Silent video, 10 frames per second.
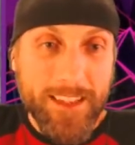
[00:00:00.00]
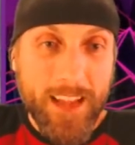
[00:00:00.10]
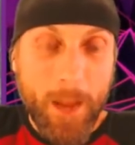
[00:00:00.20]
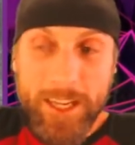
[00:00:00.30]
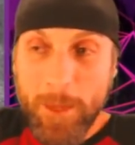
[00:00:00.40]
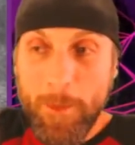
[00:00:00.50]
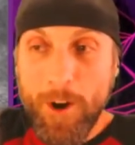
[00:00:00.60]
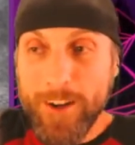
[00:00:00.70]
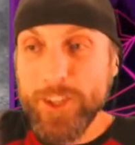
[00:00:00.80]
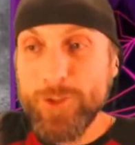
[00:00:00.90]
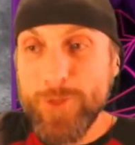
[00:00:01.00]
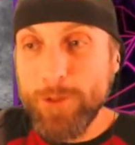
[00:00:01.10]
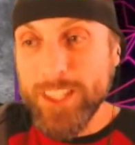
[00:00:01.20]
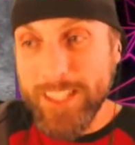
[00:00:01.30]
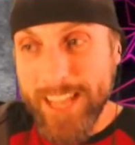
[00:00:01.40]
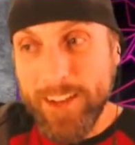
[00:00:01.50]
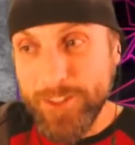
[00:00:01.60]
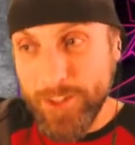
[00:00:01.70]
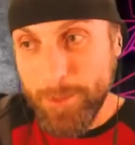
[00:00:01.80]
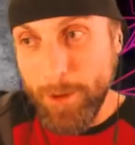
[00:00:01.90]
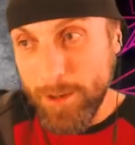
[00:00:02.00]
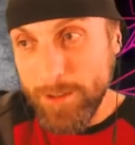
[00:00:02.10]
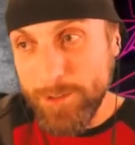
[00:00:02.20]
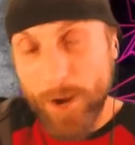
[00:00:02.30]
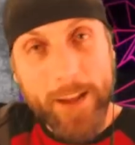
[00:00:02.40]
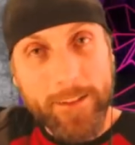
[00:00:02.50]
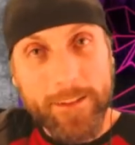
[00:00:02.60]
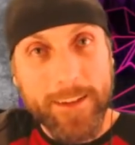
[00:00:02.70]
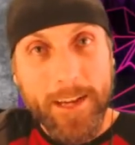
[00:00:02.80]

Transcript: I mean, come on, you know snails are bugs, right?